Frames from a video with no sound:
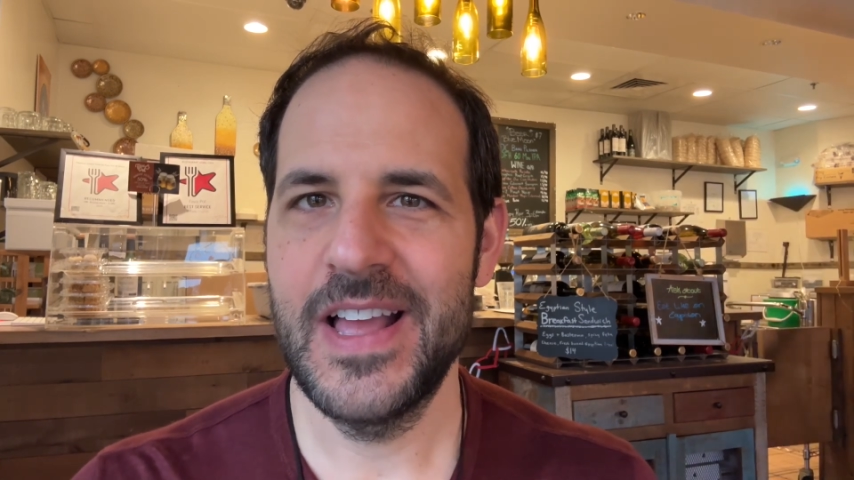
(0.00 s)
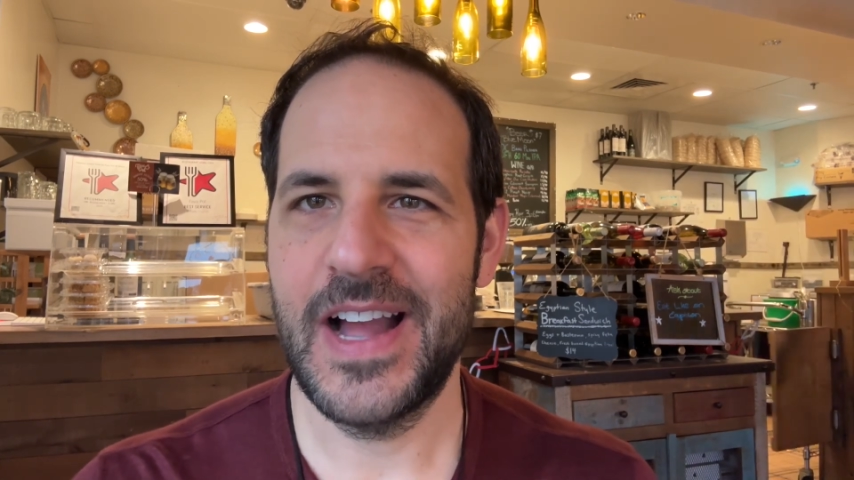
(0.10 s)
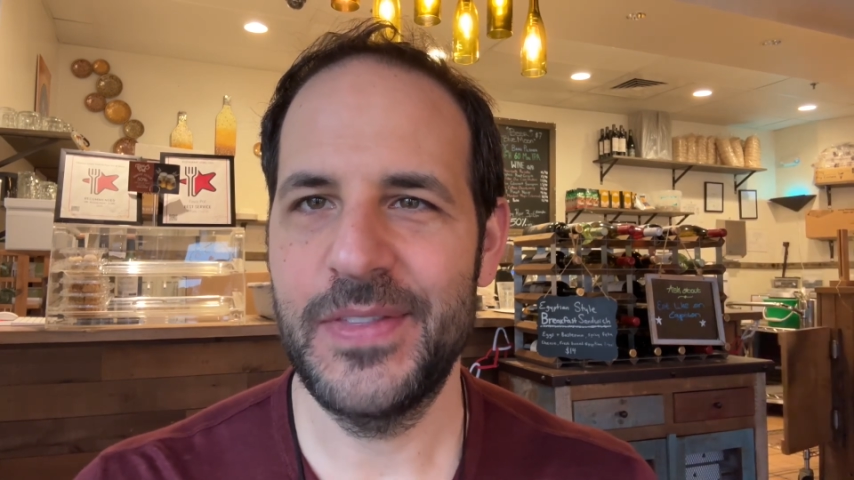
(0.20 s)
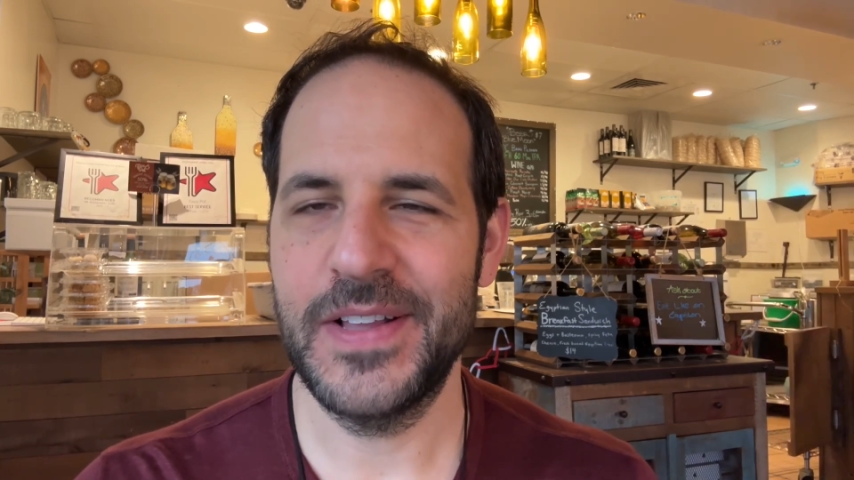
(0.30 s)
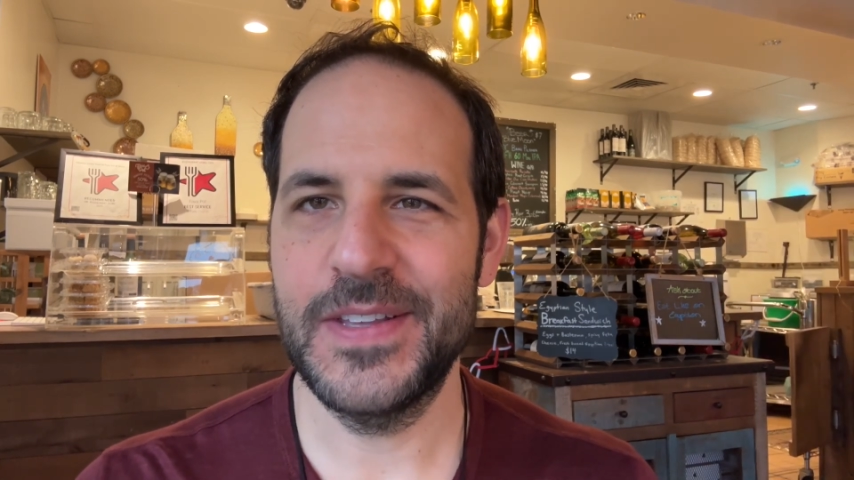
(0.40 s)
I
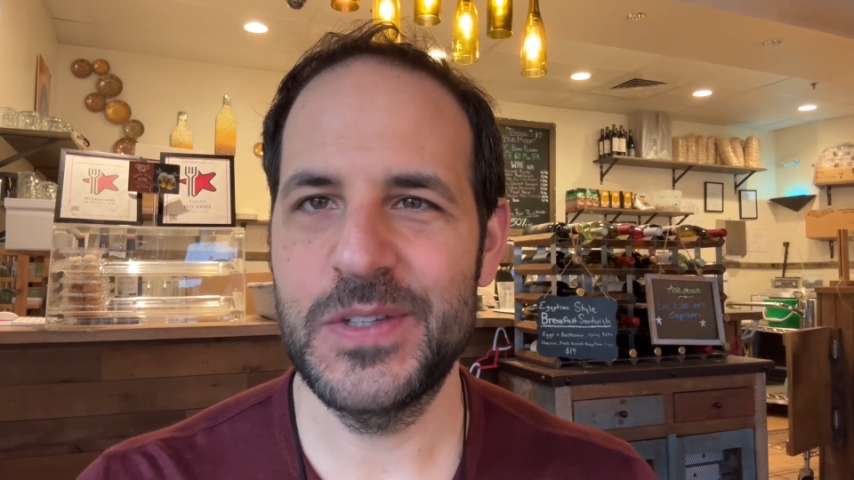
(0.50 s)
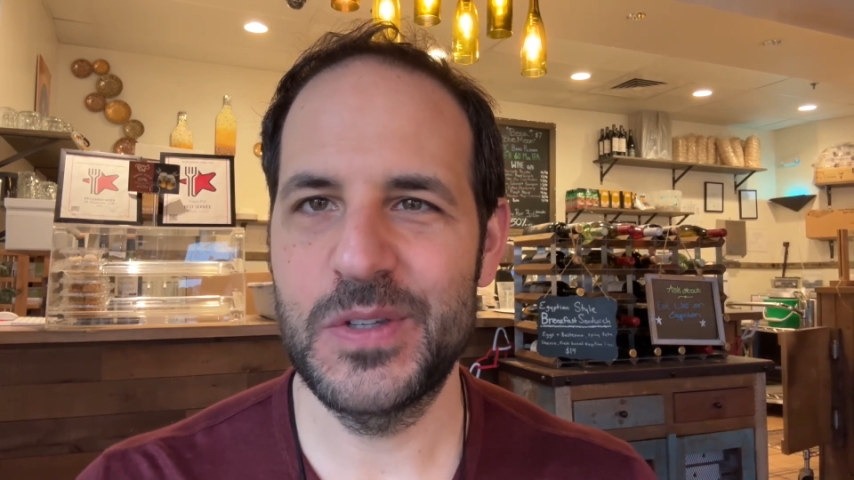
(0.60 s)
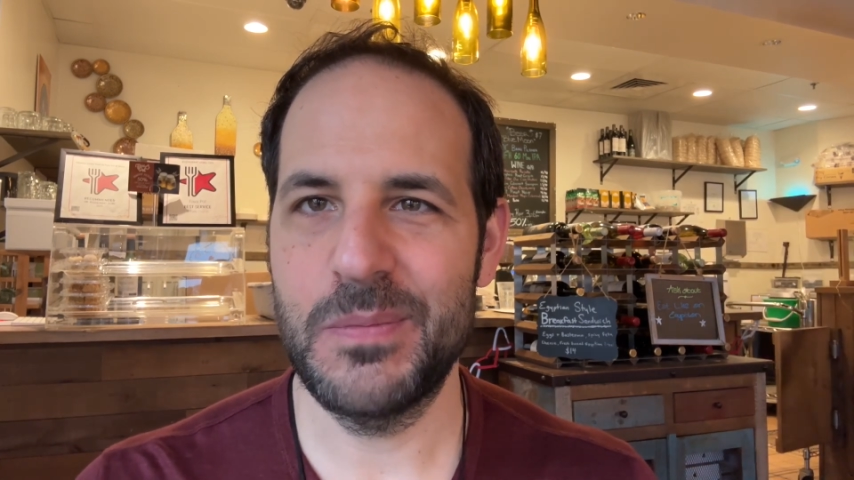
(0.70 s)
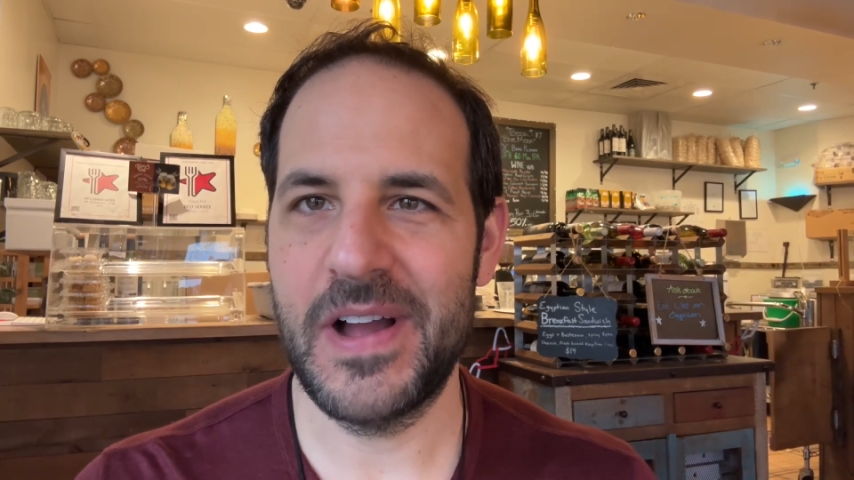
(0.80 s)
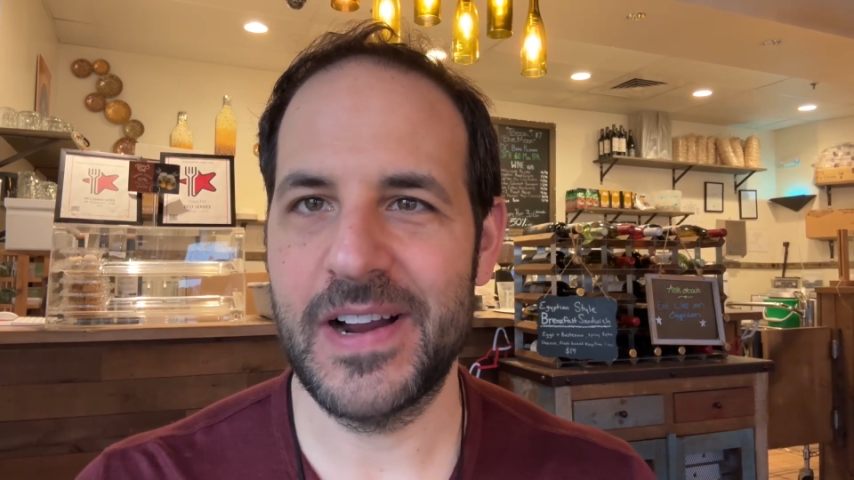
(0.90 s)
thought the
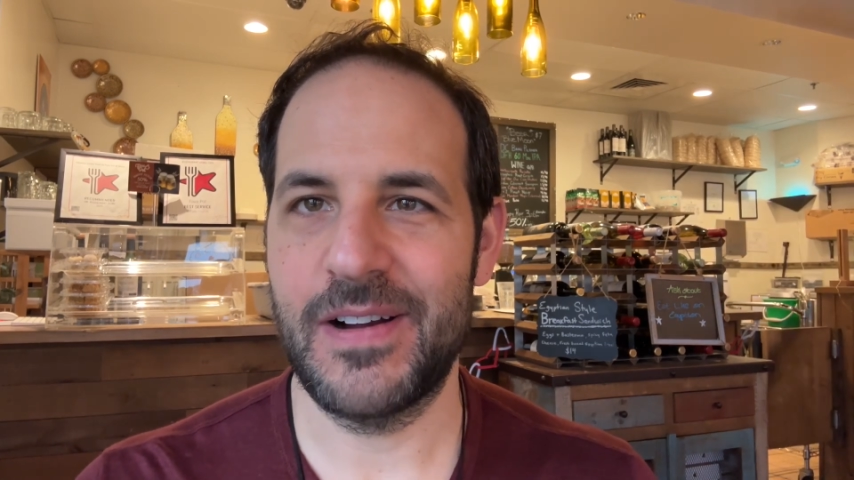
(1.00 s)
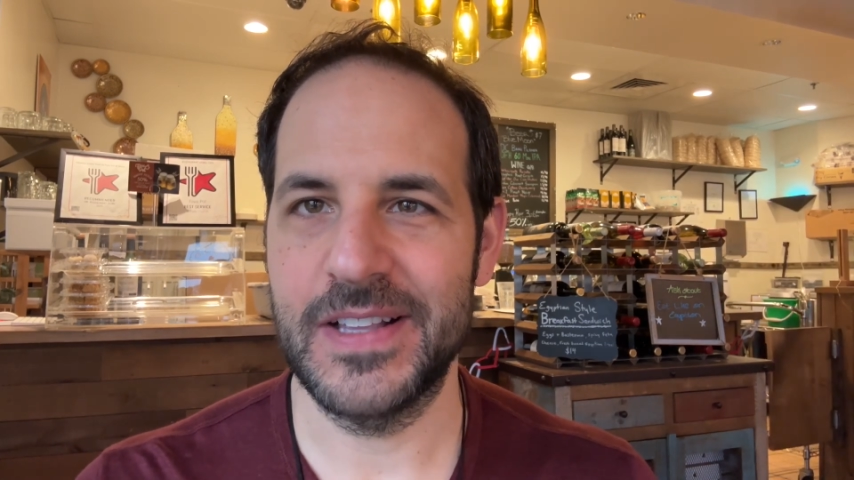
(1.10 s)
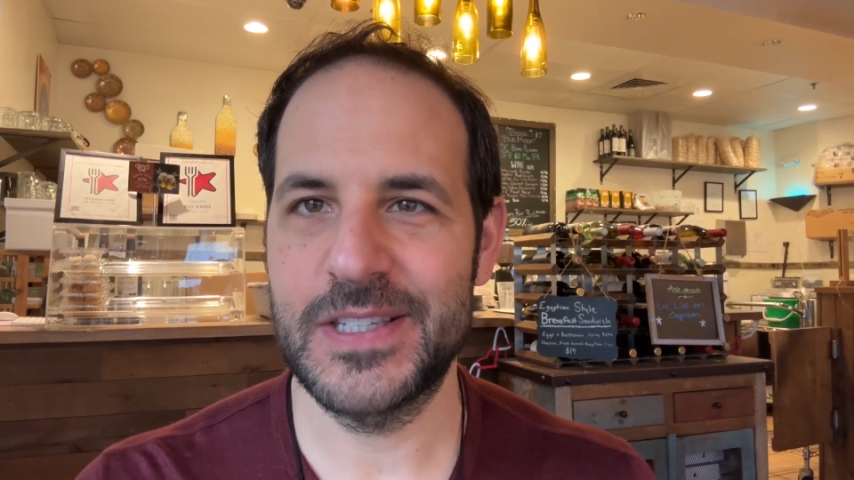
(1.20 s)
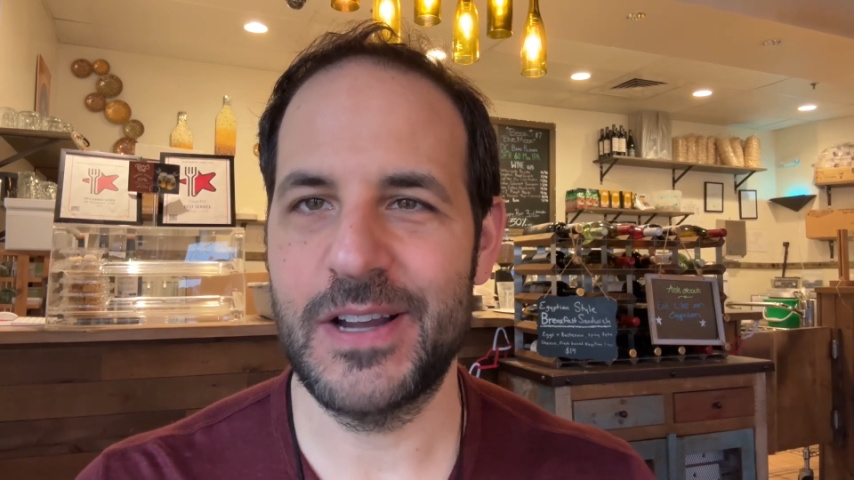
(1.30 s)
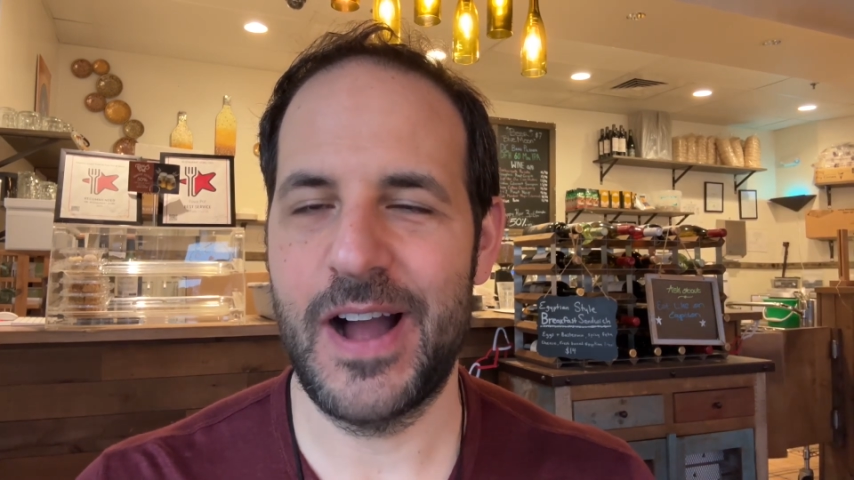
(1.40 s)
sumac on
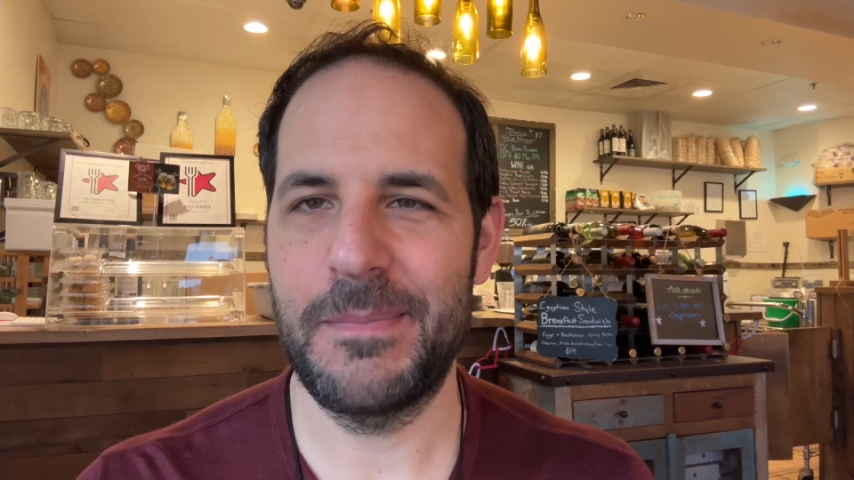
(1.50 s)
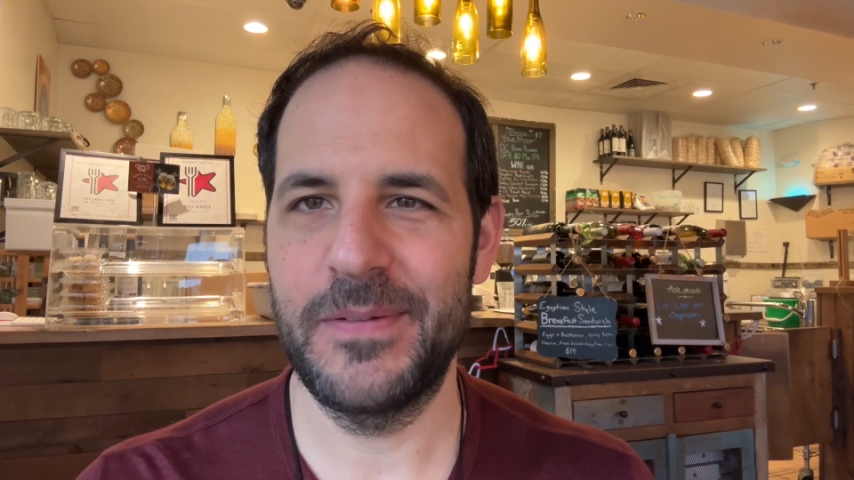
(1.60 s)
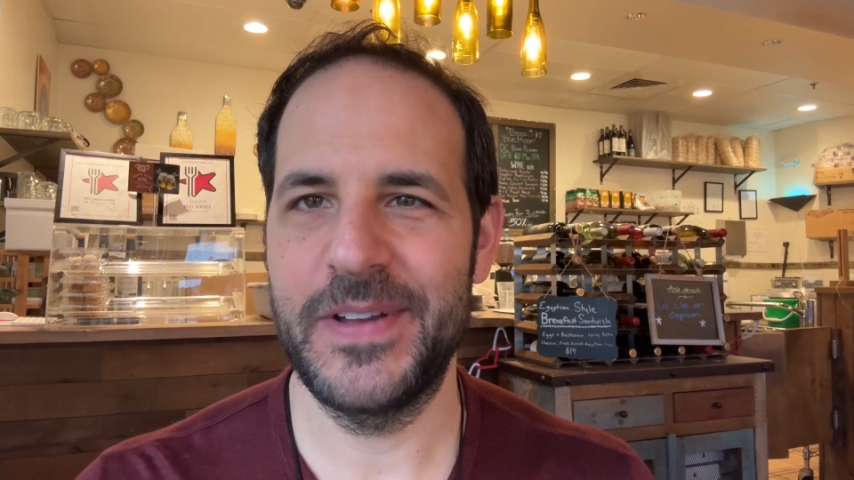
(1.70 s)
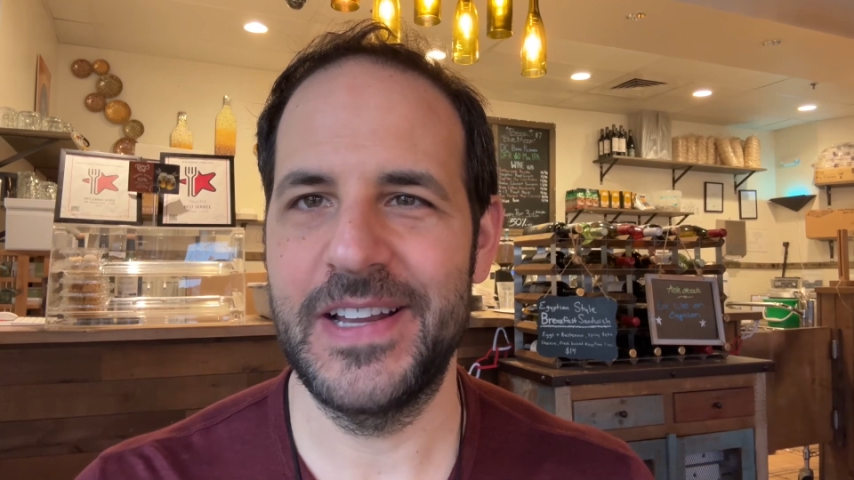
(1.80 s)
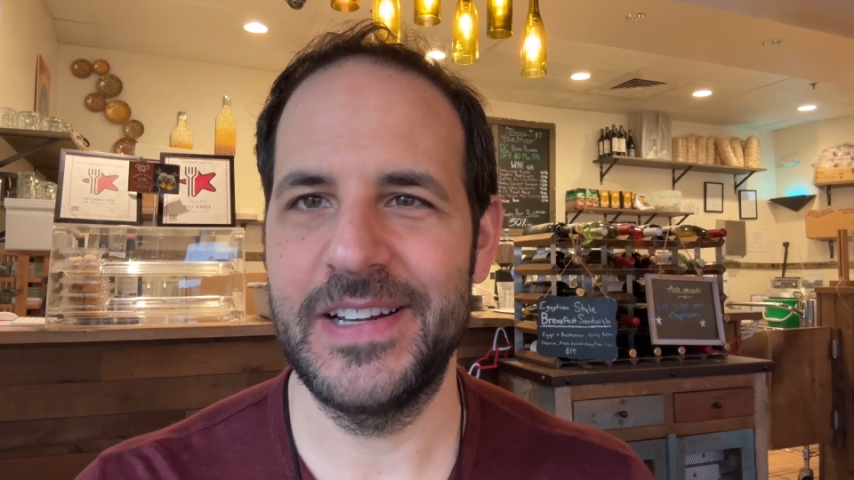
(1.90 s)
top
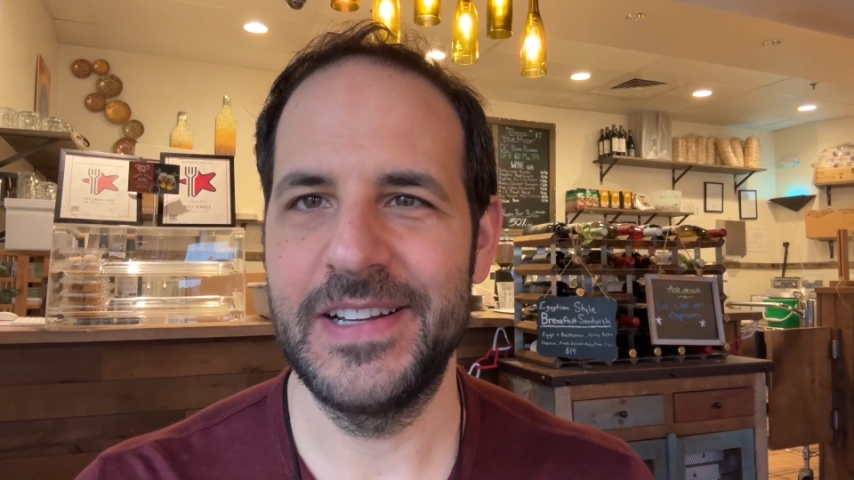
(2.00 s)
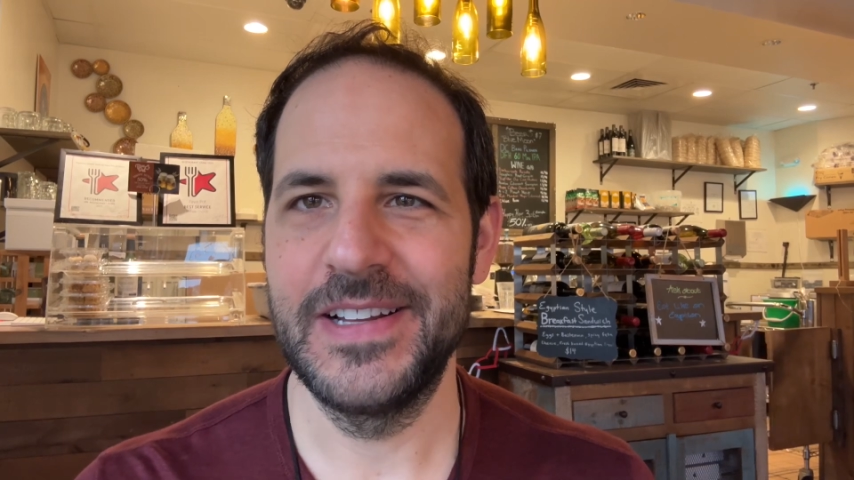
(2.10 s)
of it